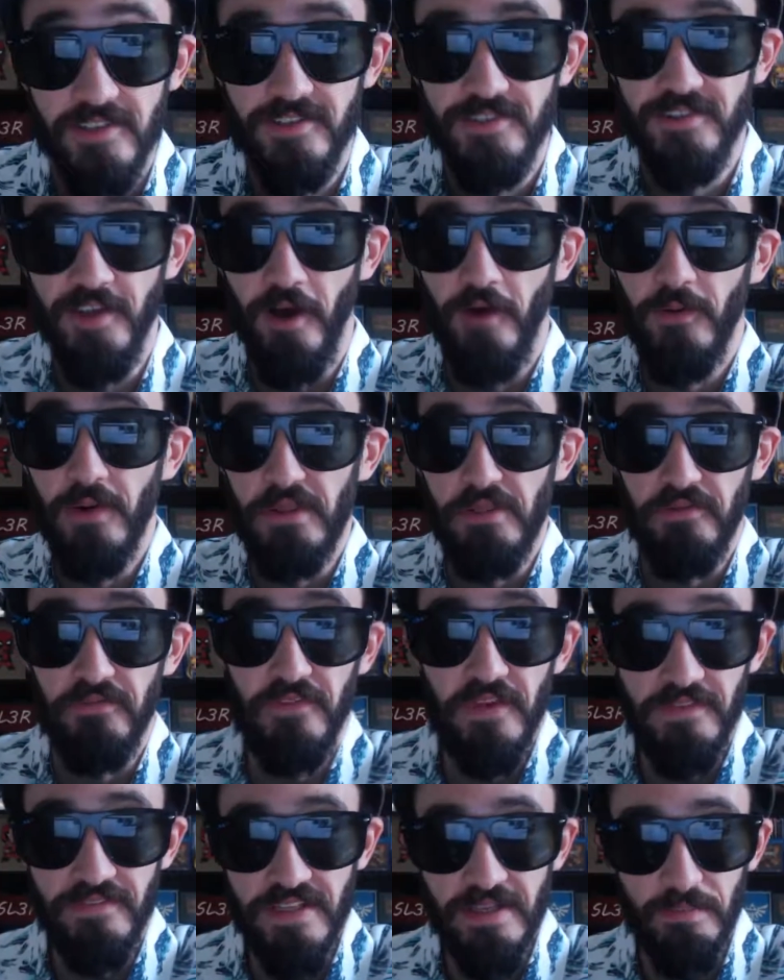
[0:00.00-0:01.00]
So with
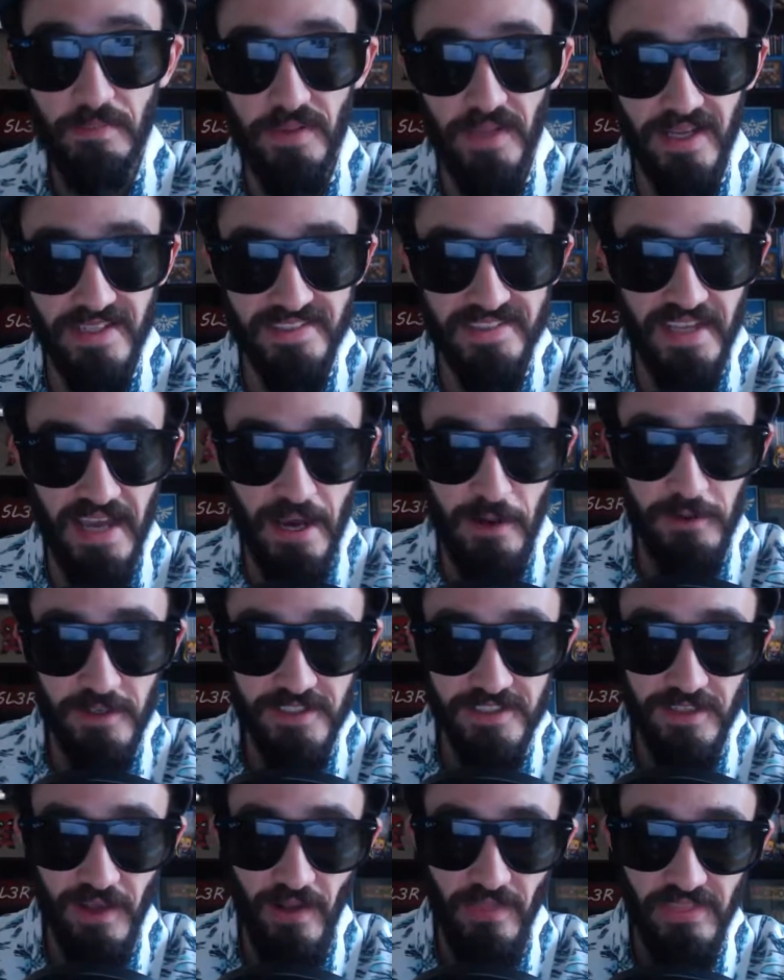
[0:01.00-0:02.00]
50 plus
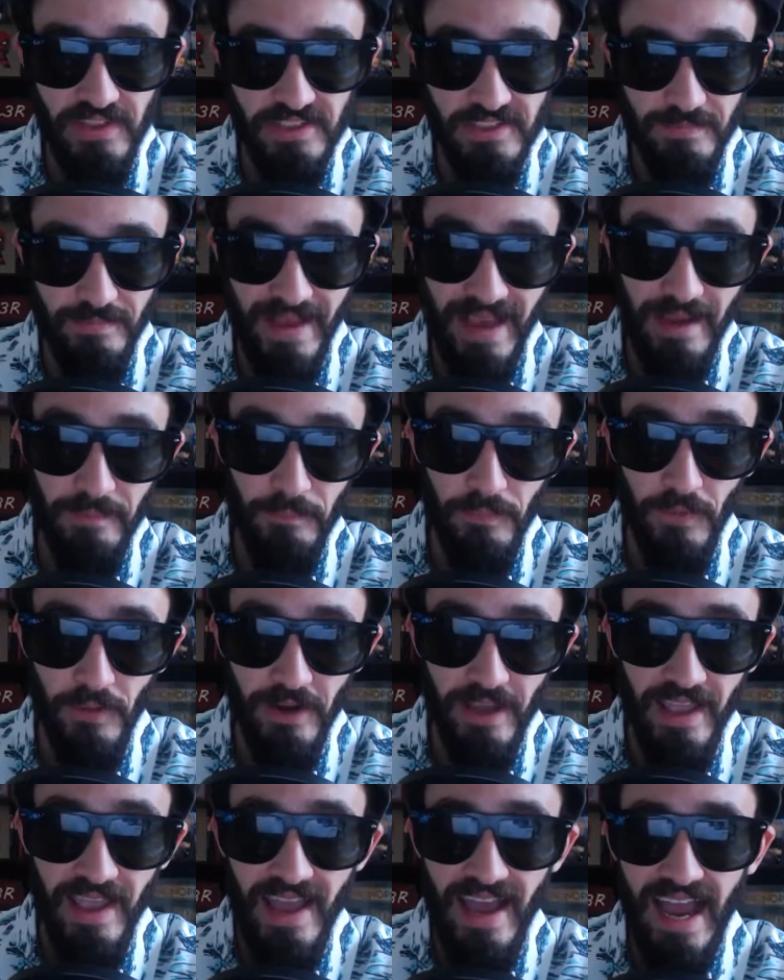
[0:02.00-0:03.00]
hours on this bad
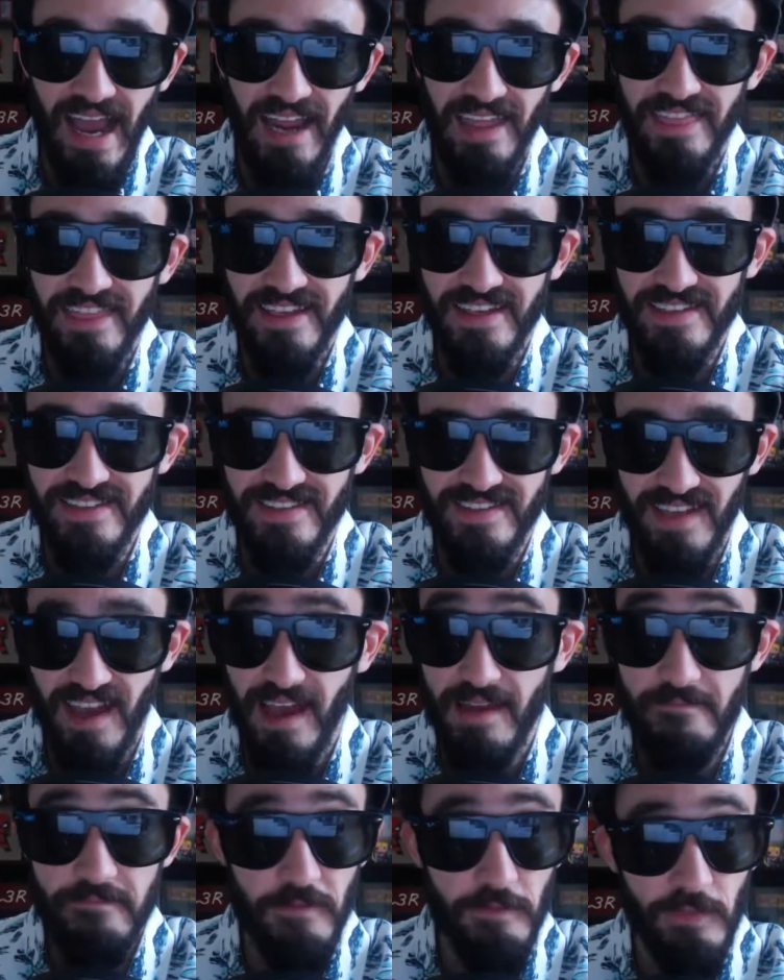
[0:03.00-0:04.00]
boy, I think it's
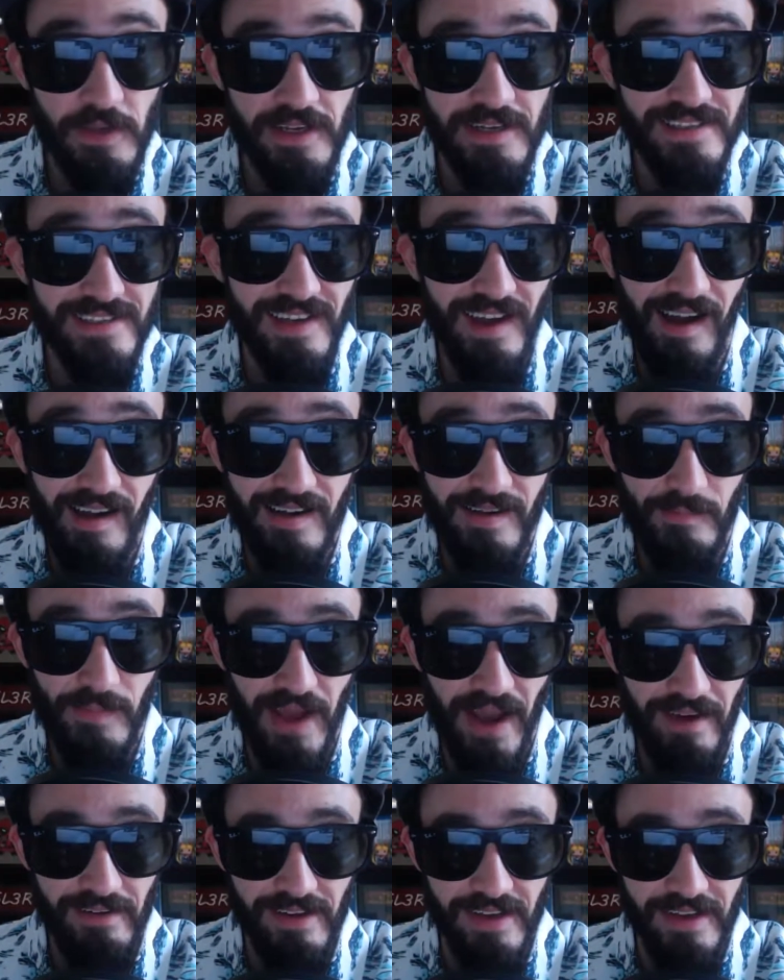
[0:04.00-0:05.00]
time for me to talk
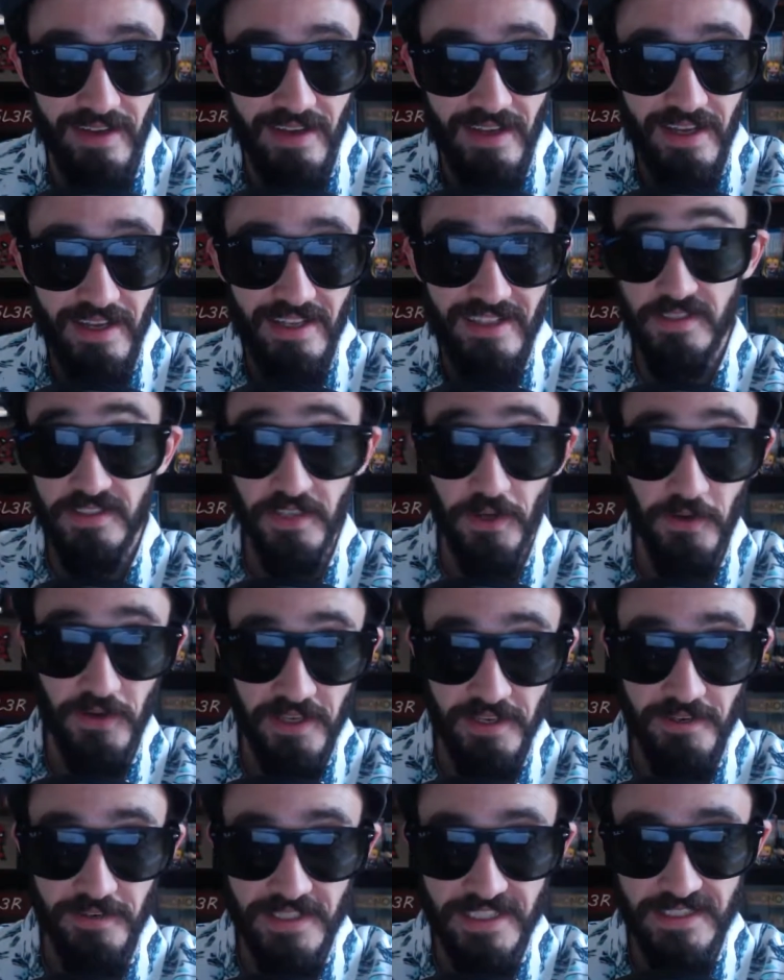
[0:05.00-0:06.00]
about it. So
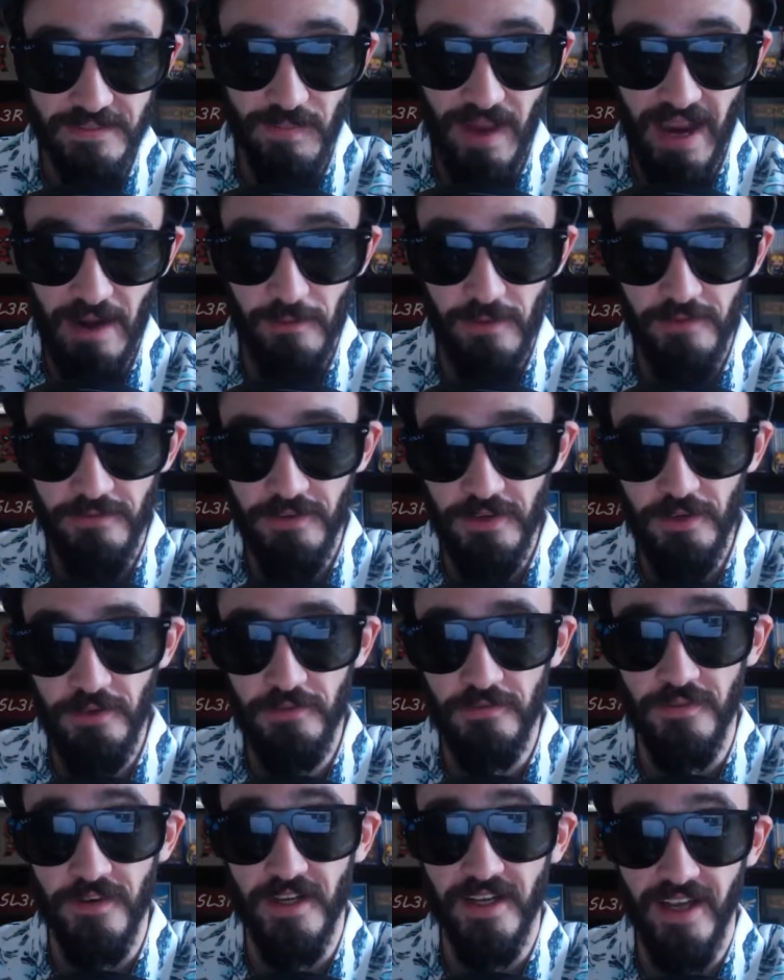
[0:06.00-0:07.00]
here is my
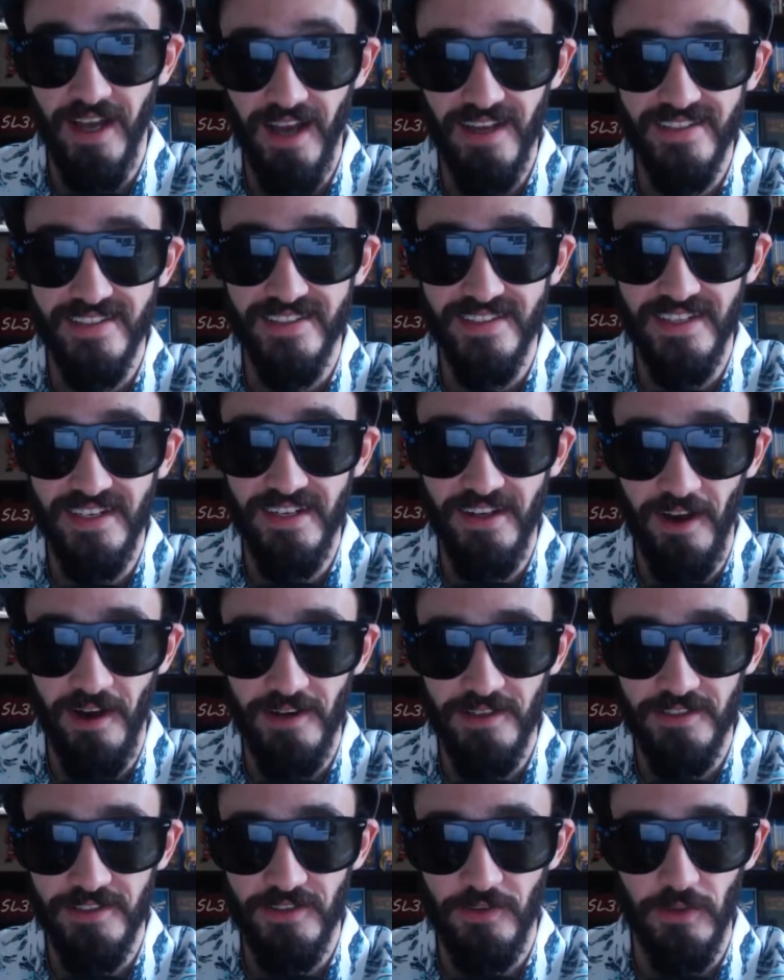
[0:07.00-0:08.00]
review for Kingdom
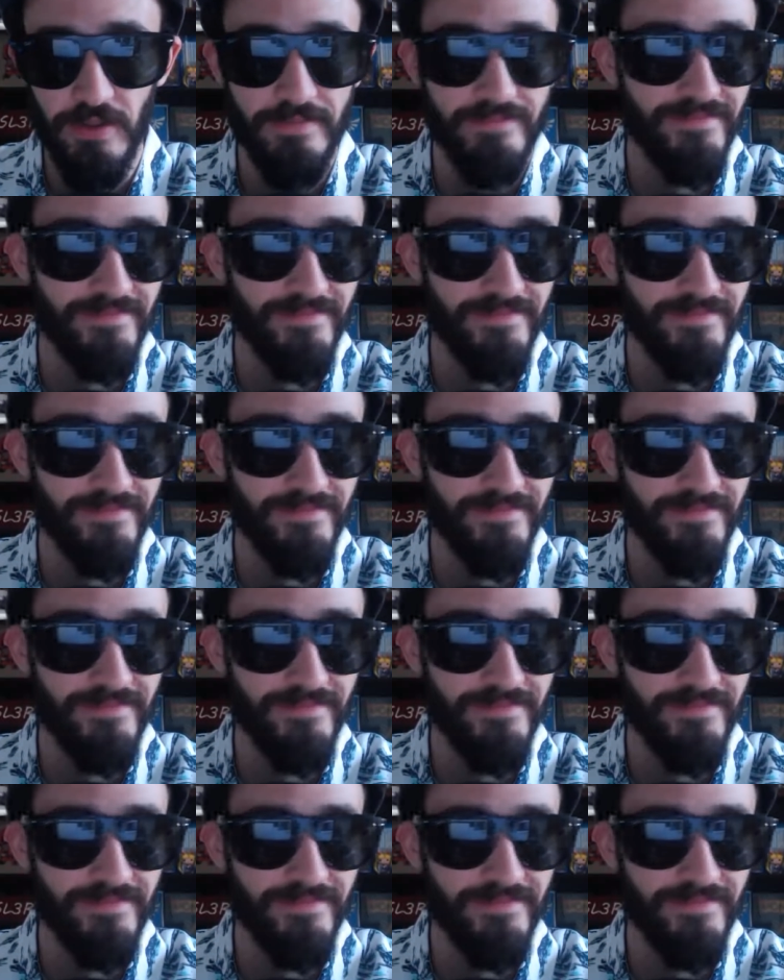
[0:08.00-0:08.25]
Hearts